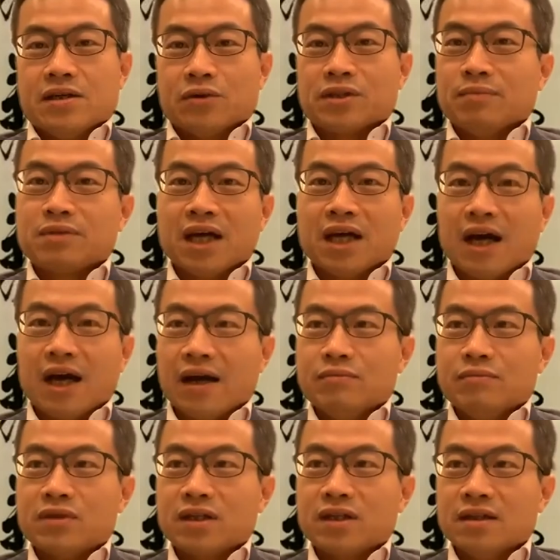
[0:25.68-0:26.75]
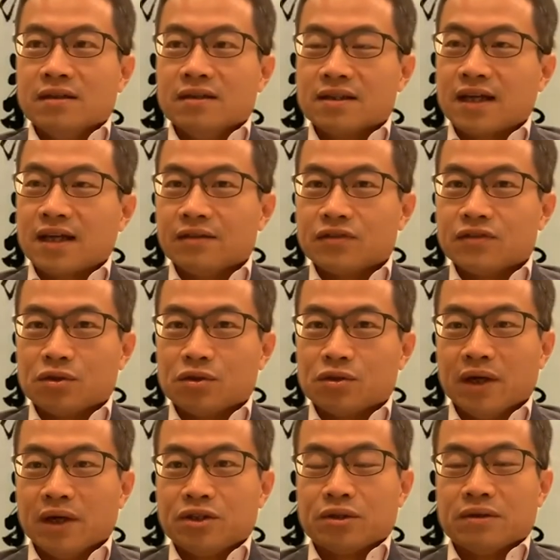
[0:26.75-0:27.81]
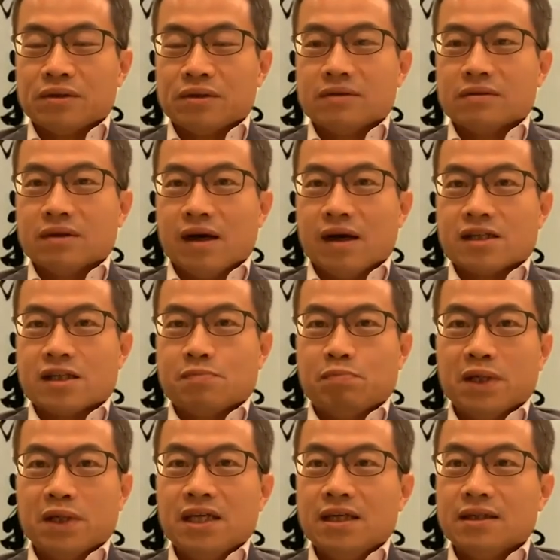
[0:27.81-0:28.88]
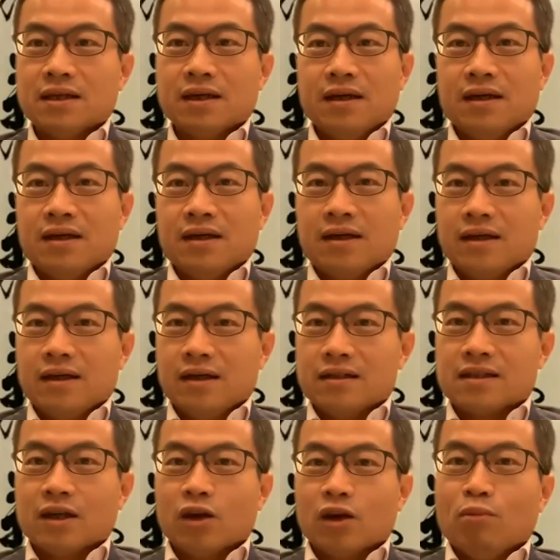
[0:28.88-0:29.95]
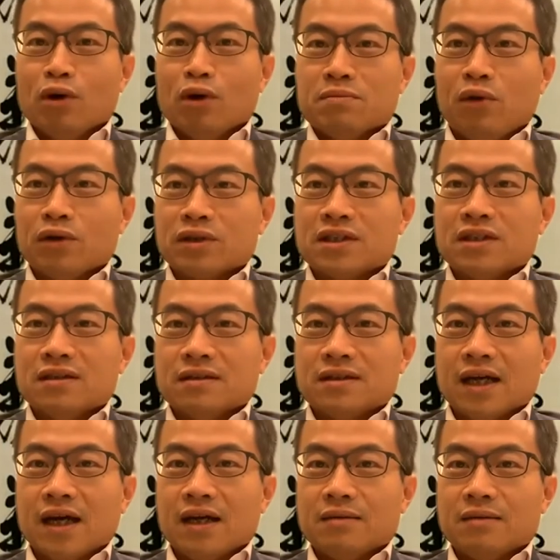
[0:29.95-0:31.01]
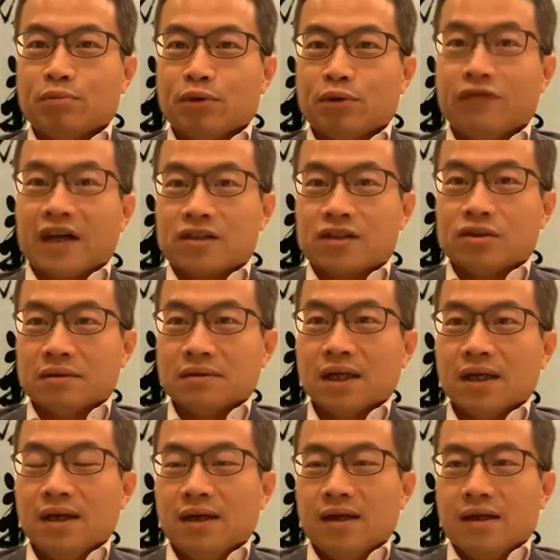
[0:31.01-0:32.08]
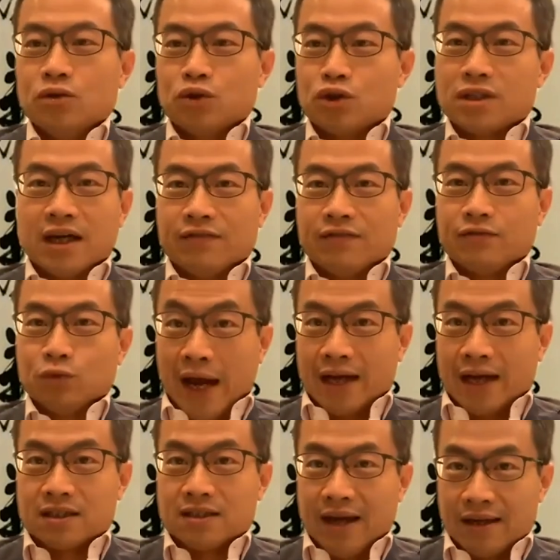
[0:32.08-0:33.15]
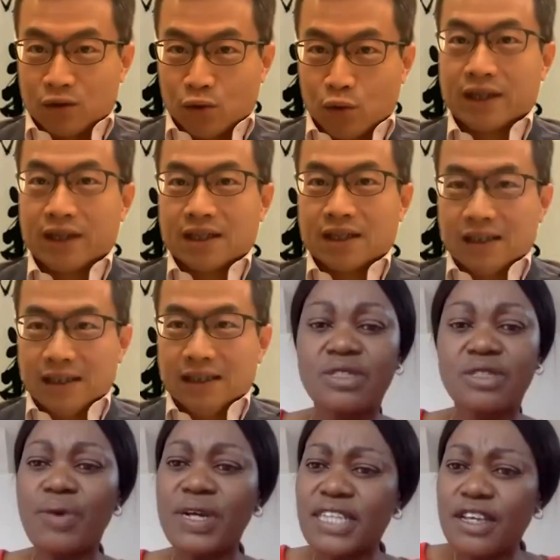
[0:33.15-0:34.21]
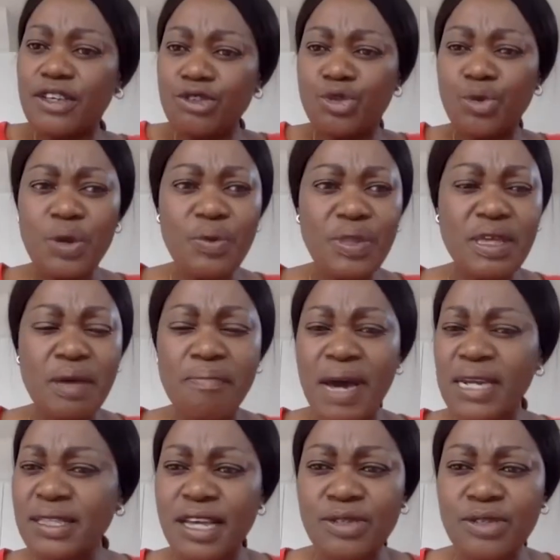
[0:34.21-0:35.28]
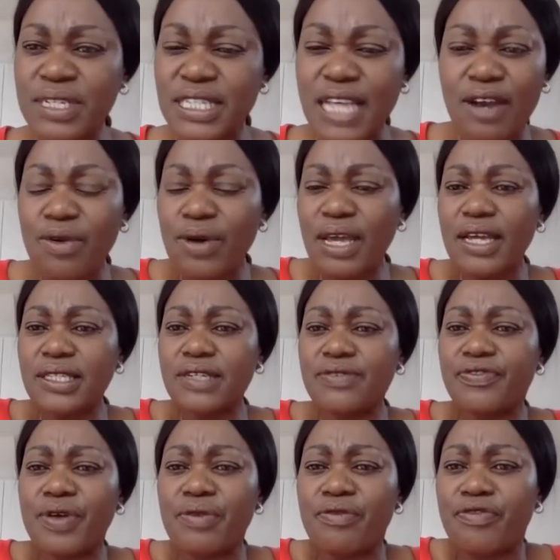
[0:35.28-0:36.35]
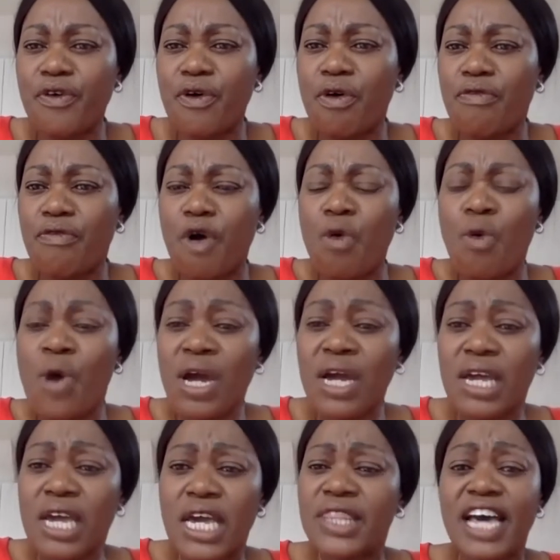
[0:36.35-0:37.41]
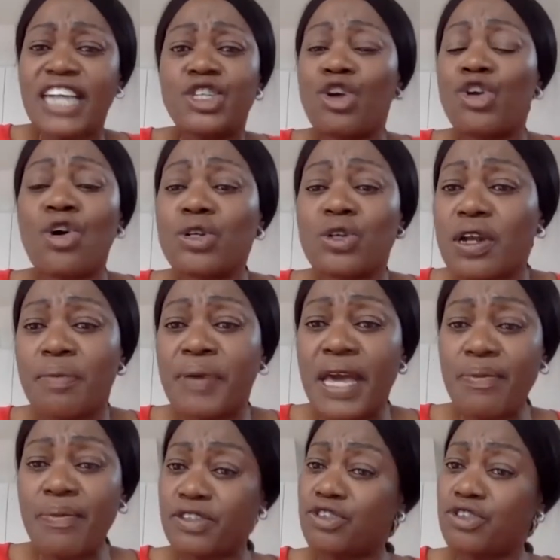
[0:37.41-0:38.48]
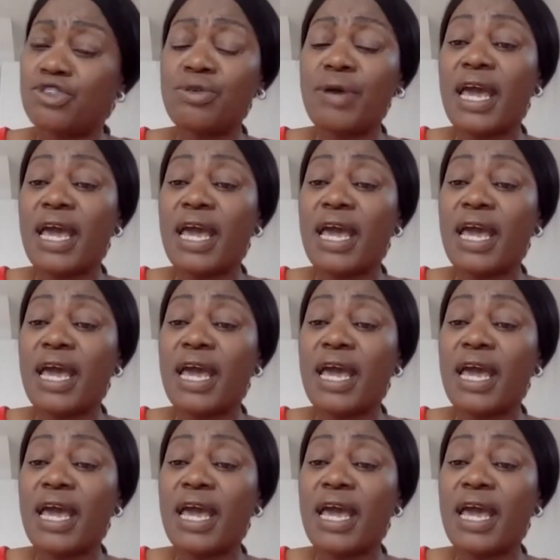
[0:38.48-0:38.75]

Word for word: Sometimes in this kind of situation, uh, speed is a lot more important than perfection. You just have to act and quickly. What are you doing with the money that was allocated for, for, for work that you're not going to be able to do